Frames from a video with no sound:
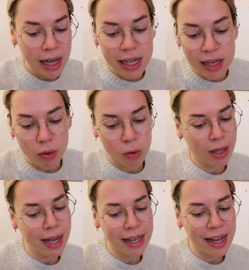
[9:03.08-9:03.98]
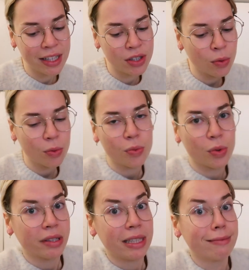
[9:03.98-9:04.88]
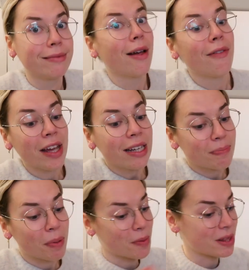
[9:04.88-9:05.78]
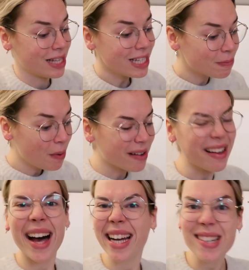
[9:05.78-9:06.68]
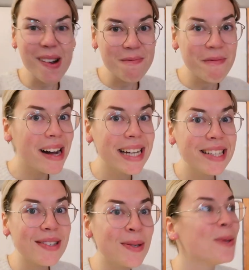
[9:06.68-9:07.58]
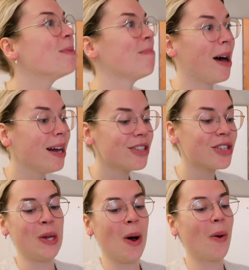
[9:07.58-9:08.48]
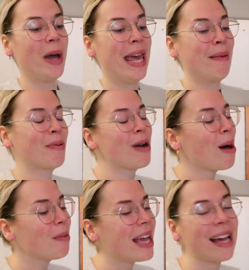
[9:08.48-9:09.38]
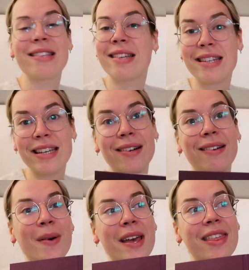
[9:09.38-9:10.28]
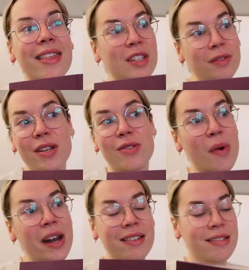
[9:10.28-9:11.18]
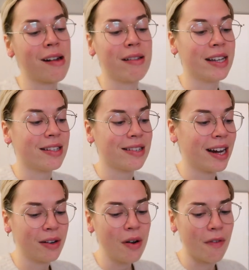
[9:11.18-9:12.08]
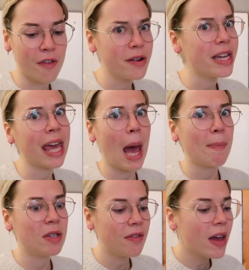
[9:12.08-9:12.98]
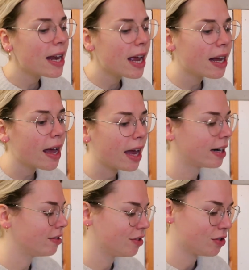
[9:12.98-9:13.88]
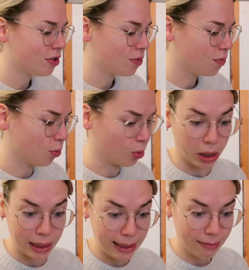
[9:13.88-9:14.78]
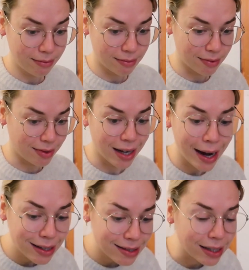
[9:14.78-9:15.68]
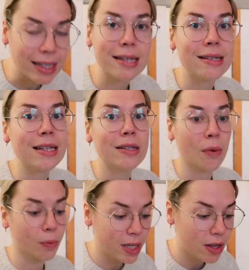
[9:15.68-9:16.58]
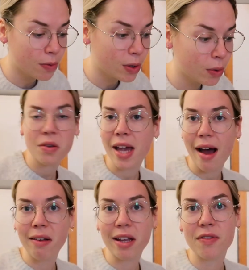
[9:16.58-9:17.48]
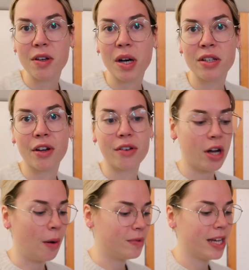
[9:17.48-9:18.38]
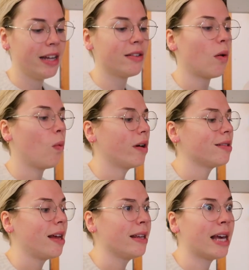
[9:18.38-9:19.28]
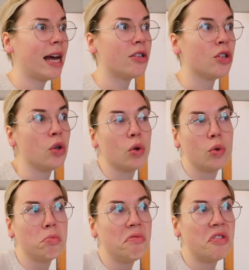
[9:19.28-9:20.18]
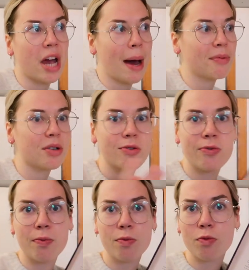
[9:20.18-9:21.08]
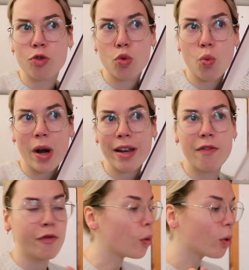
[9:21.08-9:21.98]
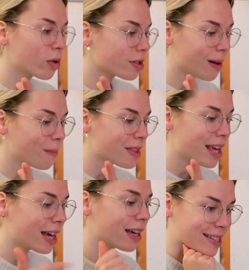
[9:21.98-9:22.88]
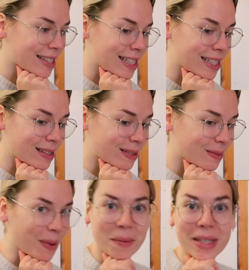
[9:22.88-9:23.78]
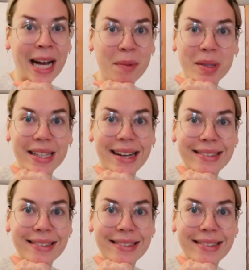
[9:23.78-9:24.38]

by it or like I don't really love it. But with this book, I don't mind too much. So it probably has to deal with Silvia's writing style. It's, I don't know, very captivating and just really nice and easy to read through. So yeah, I'll give you another update once I get to chapter 24 or something to see what will happen